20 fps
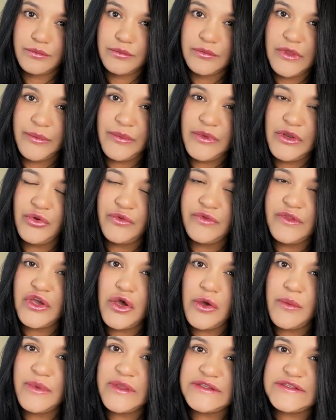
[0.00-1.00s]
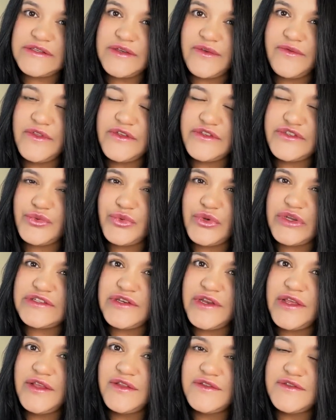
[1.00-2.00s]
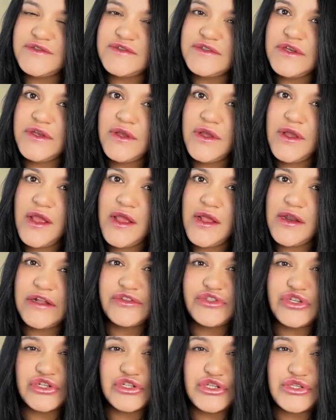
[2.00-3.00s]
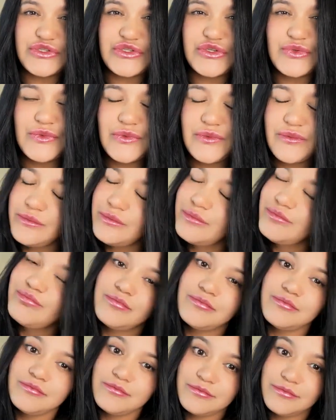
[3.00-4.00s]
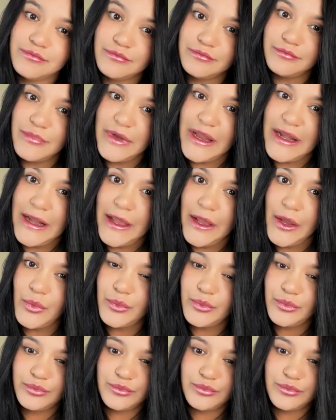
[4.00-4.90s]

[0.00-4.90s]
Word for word: let me know in the comments if this resonates and I'll talk to you soon. Bye now.